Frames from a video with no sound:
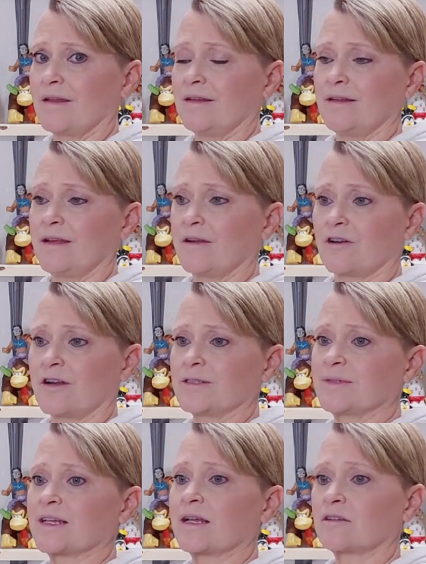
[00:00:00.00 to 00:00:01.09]
And her
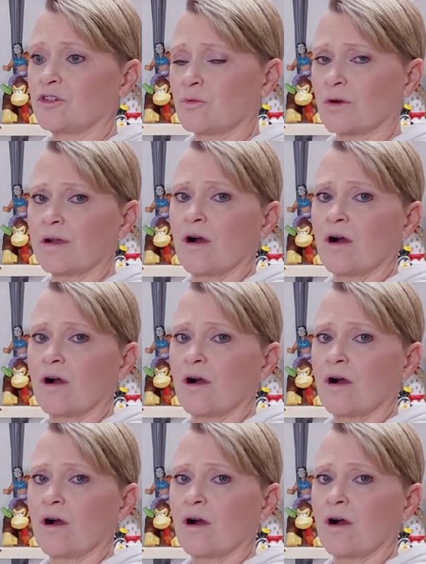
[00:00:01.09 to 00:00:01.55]
husband's like, don't worry,